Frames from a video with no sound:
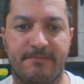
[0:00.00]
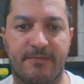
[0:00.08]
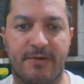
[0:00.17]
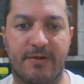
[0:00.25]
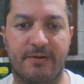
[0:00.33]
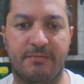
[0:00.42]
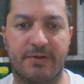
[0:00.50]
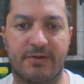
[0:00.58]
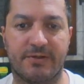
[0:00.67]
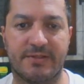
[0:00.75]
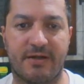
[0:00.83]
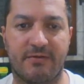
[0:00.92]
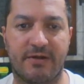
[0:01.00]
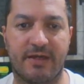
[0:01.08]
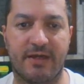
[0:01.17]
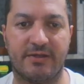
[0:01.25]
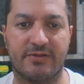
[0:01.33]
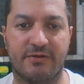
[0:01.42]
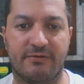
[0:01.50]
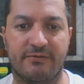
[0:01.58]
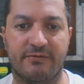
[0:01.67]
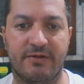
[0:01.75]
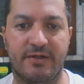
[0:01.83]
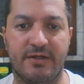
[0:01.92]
yeah, because now in case of